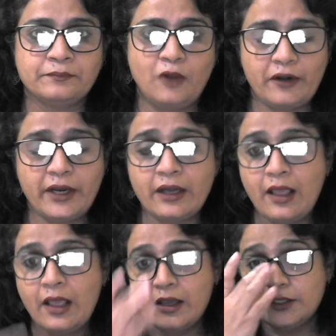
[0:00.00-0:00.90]
Alright,
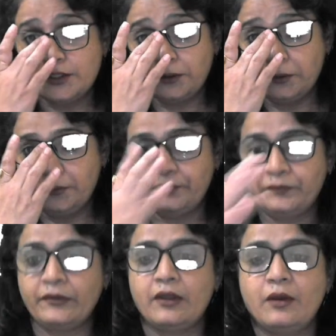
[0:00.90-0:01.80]

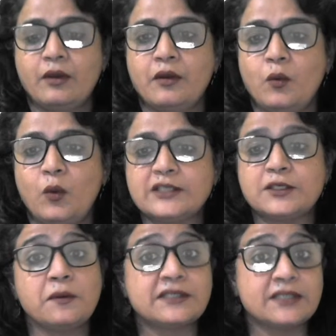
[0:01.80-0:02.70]
so once
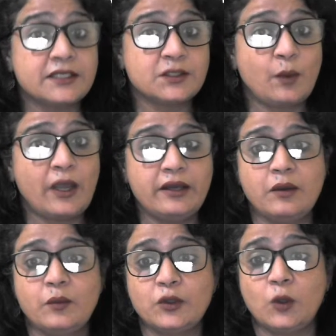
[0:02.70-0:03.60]
you are satisfied
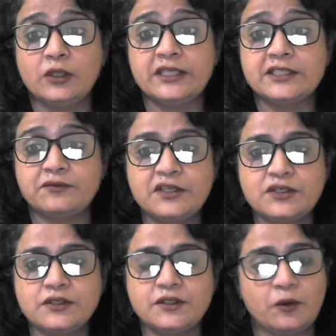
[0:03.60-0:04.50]
with all these
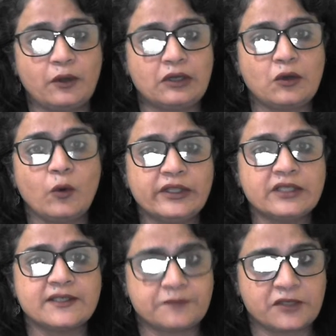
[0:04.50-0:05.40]
features, you can go in the
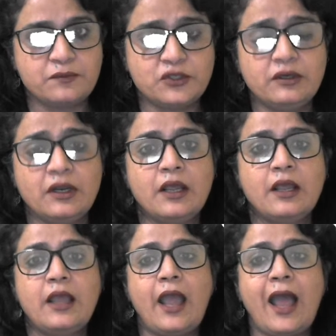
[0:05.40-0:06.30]
subscription
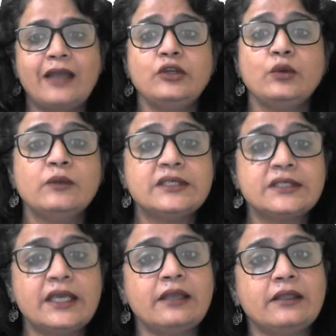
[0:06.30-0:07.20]
and you will
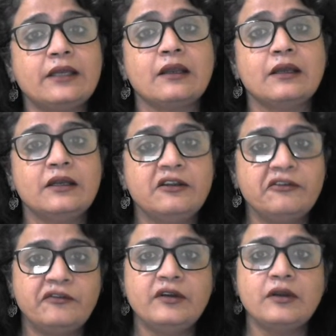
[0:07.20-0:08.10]
see that
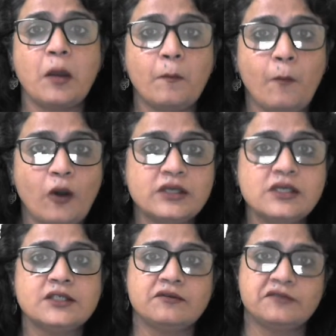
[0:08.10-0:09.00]
different
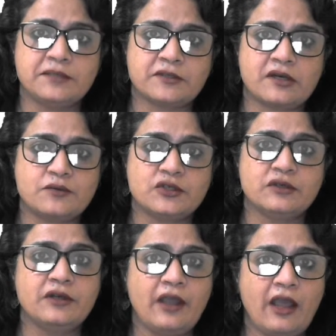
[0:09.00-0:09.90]
models of
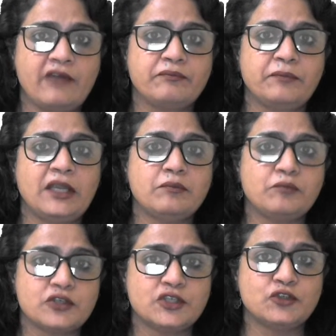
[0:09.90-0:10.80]
subscription have been
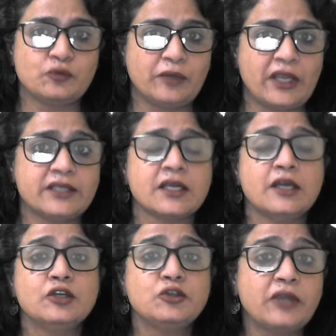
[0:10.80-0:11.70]
put into place
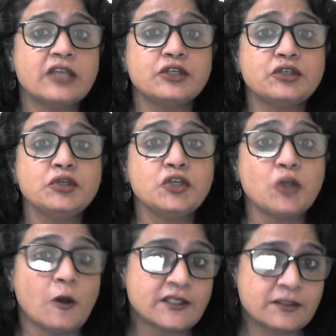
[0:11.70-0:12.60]
to cater to
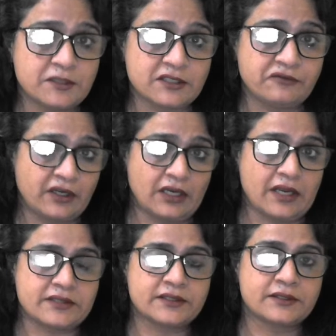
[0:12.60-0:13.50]
your specific
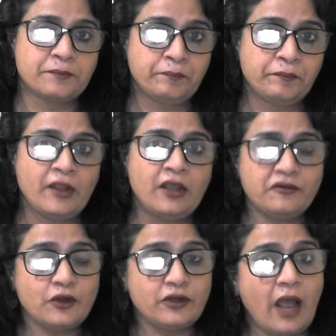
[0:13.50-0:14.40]
needs. If
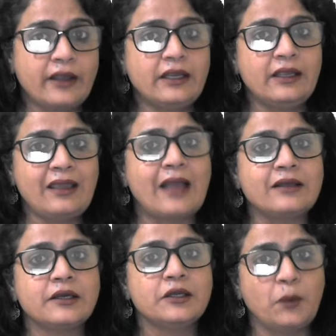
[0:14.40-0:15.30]
you are targeting
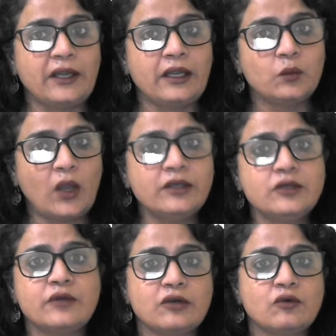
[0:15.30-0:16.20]
CAT 21, you
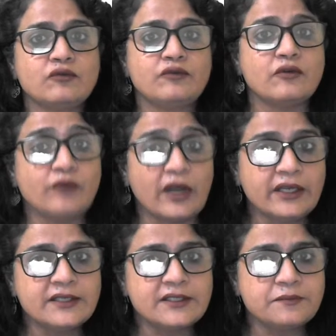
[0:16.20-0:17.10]
can go for 1
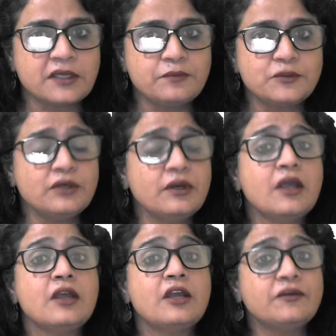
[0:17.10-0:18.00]
year subscription.
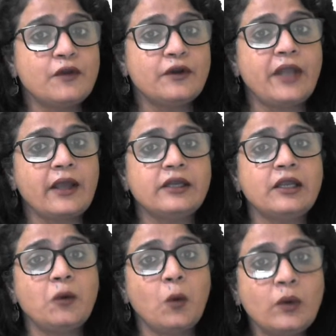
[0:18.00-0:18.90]
If you are
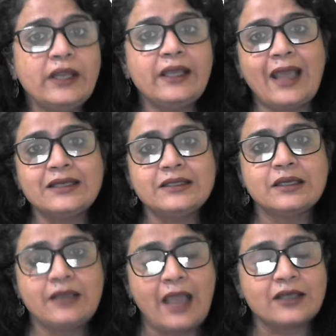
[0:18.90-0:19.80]
targeting only
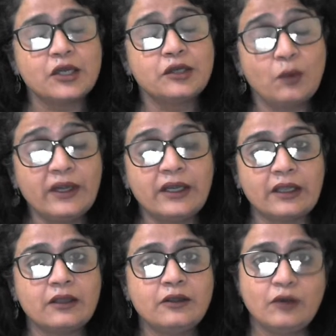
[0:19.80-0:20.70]
CAT 20,
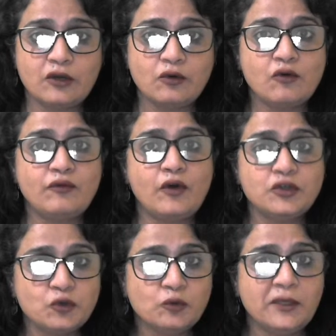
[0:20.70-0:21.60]
you can go for
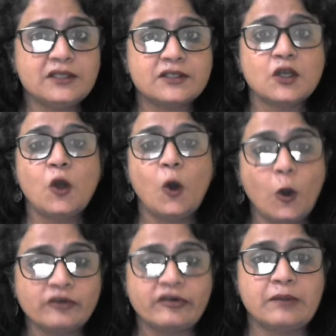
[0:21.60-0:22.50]
2 months
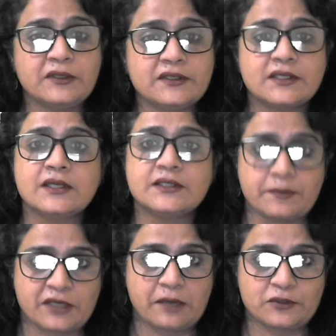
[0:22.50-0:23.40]
or 3 months
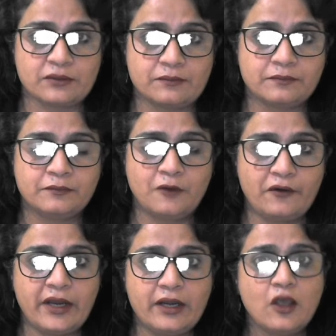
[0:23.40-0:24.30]
subscription.
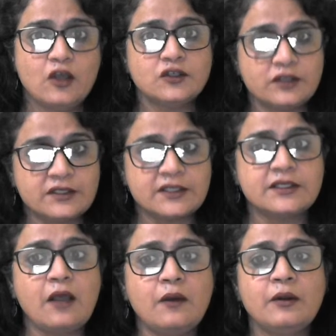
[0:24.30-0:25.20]
Alright, so this is
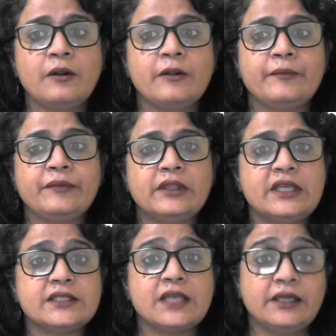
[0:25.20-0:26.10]
how
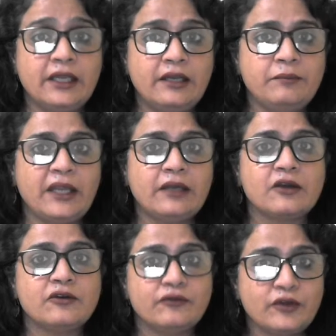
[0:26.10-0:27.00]
these are
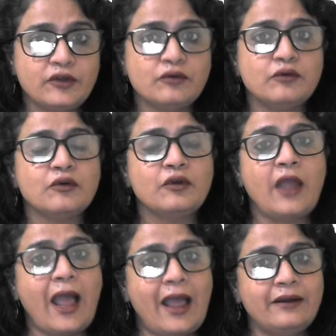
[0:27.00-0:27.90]
tailor-made for you
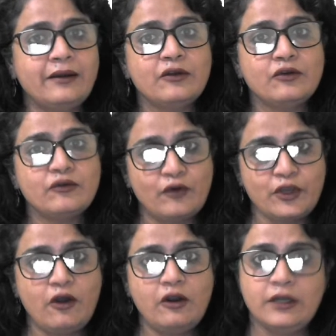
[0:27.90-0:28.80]
and for
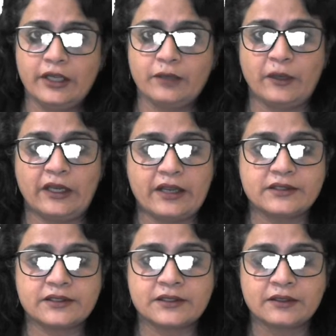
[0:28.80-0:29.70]
your
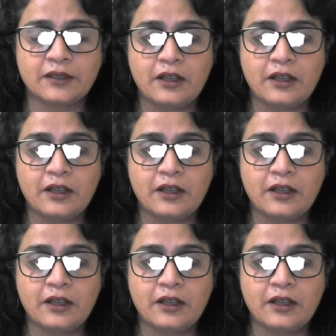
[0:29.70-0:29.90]
convenience.